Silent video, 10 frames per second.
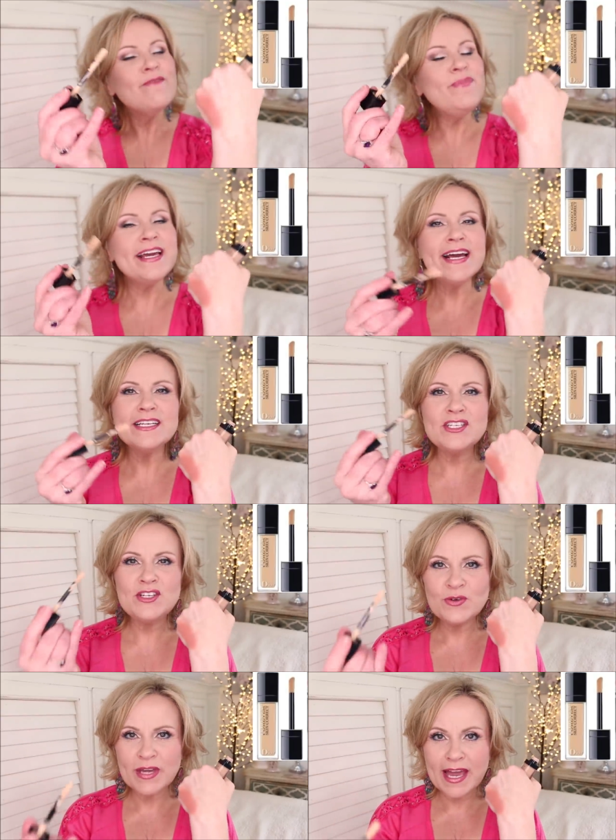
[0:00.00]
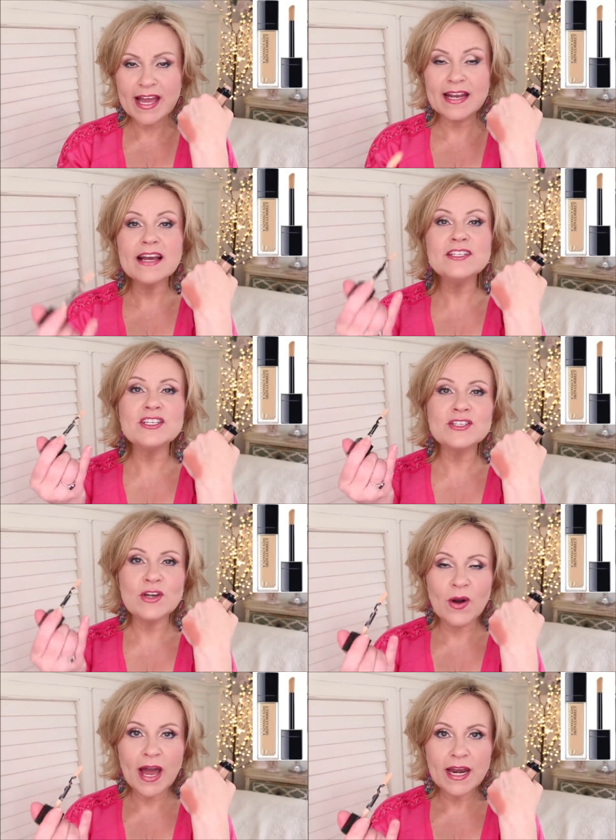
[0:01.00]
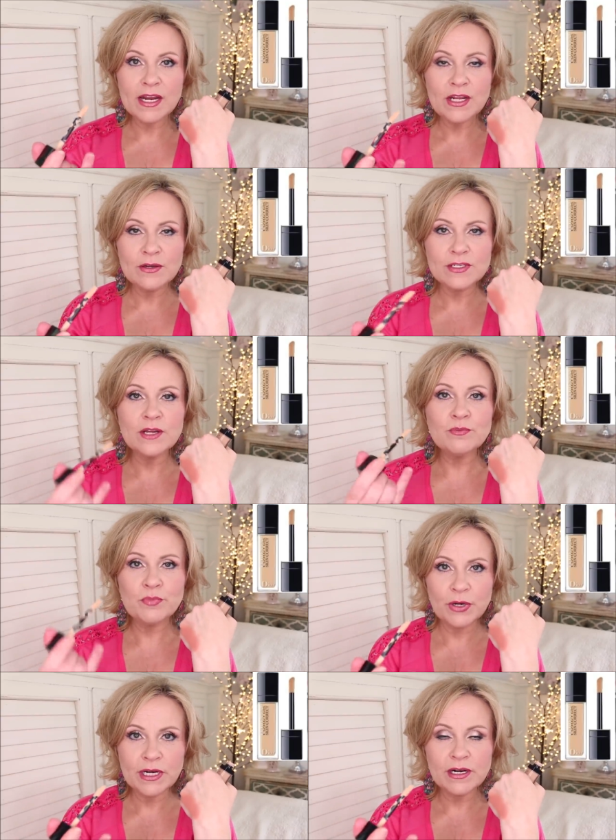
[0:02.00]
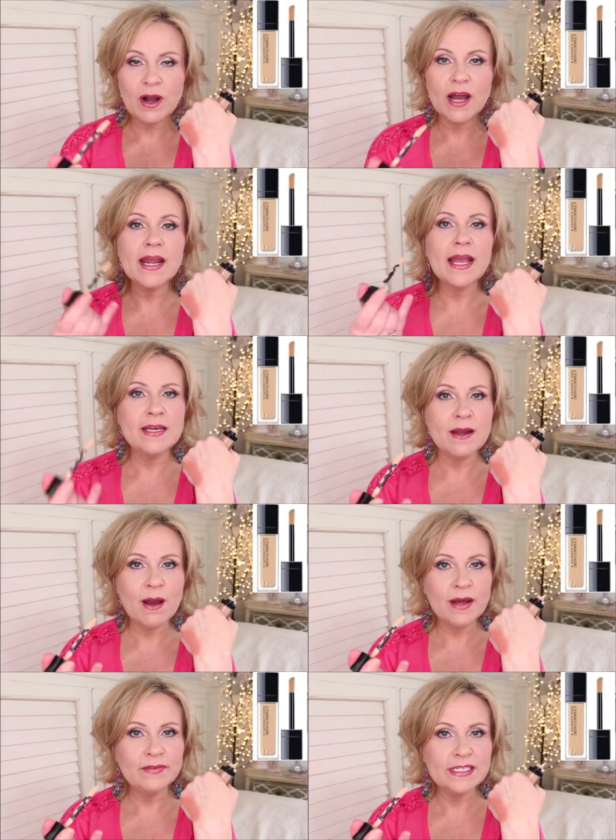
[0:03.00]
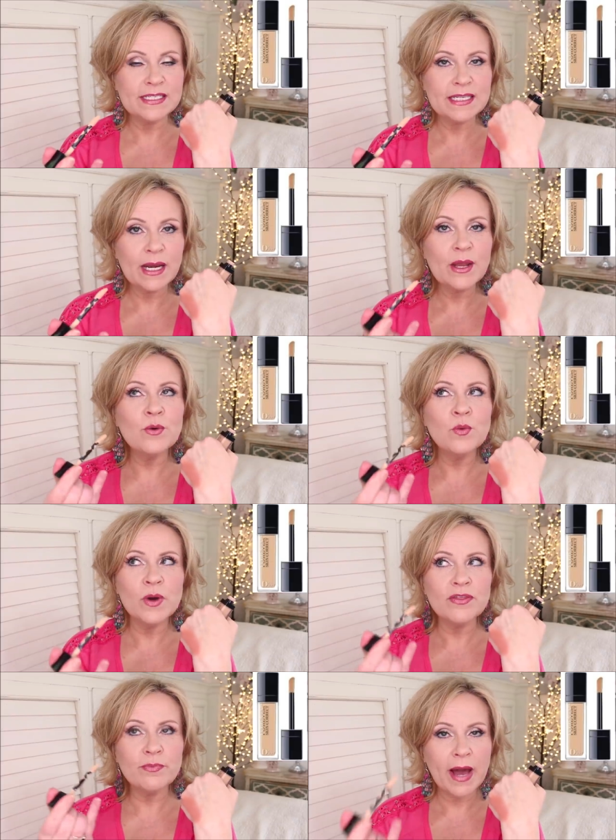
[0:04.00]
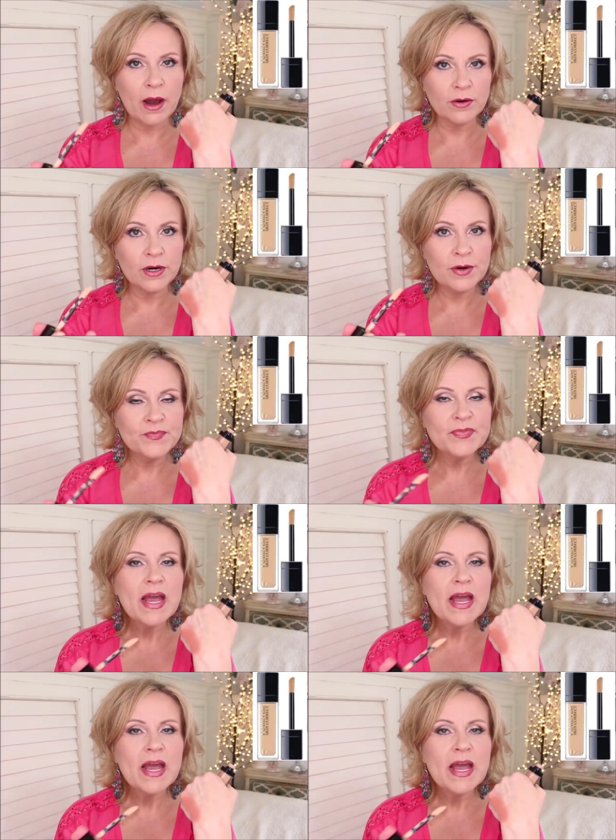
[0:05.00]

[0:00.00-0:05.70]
because you can just go ahead and use it put it on and not have to set it with powder